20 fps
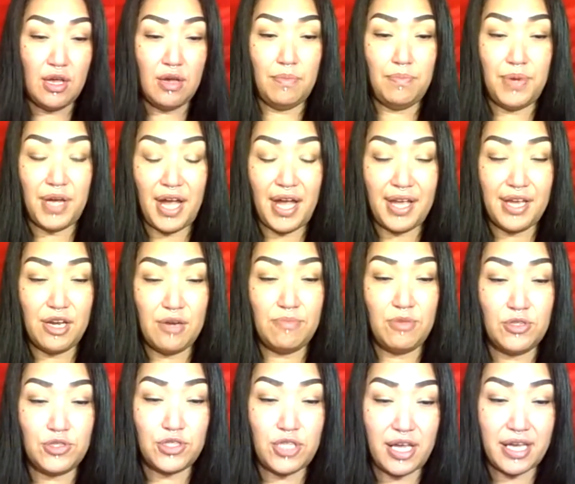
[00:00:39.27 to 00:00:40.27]
but I hear
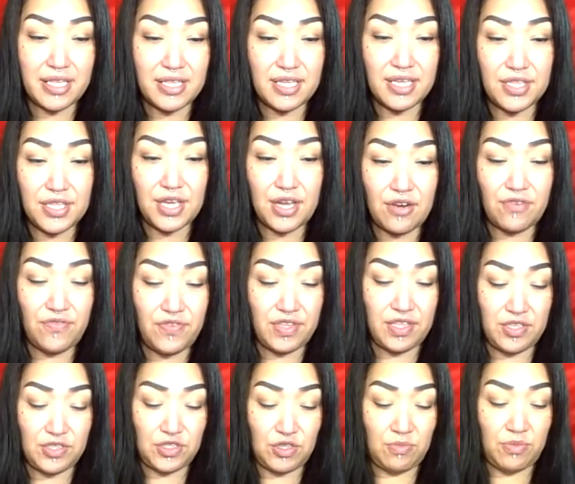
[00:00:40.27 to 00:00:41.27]
most likely they're
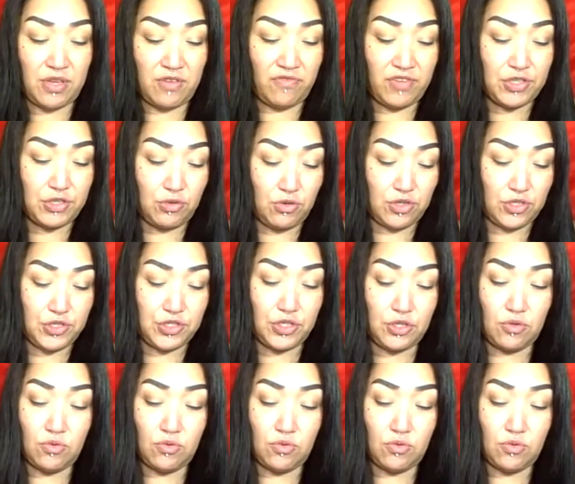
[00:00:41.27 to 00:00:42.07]
feeling some envy towards you.